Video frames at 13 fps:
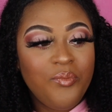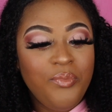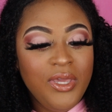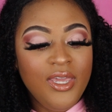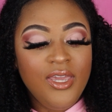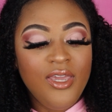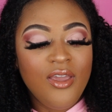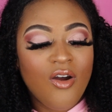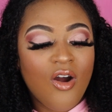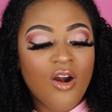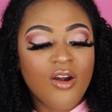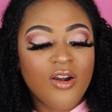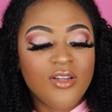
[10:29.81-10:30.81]
B,
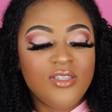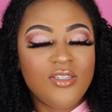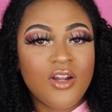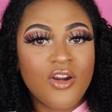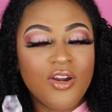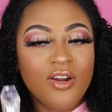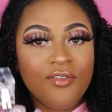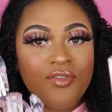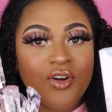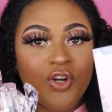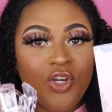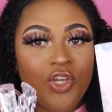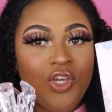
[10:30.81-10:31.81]
are a sucker
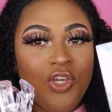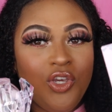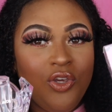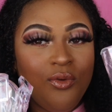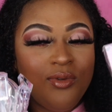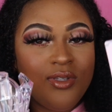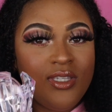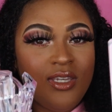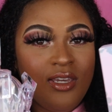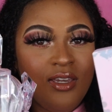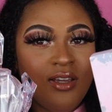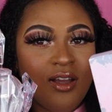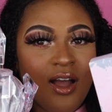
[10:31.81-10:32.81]
for
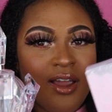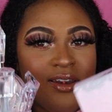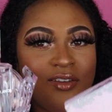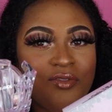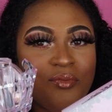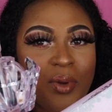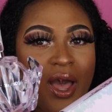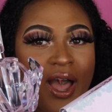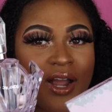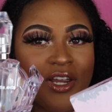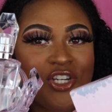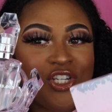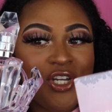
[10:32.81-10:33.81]
cutesy kind of
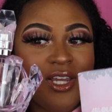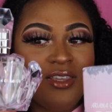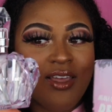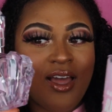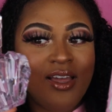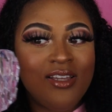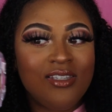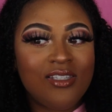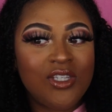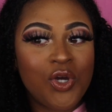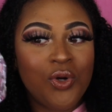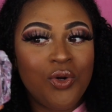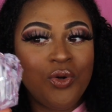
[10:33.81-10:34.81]
packaging that is
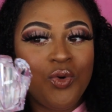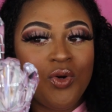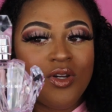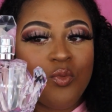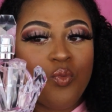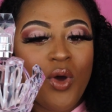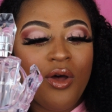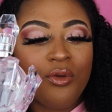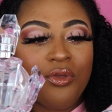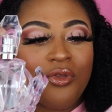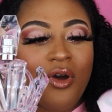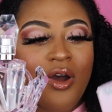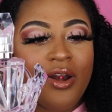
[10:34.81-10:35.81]
so well
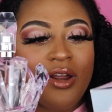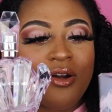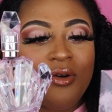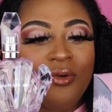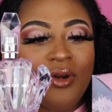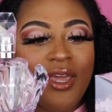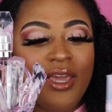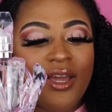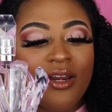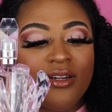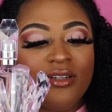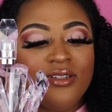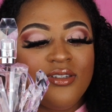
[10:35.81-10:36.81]
thought out
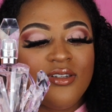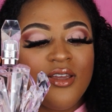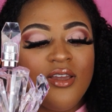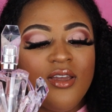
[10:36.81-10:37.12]
and,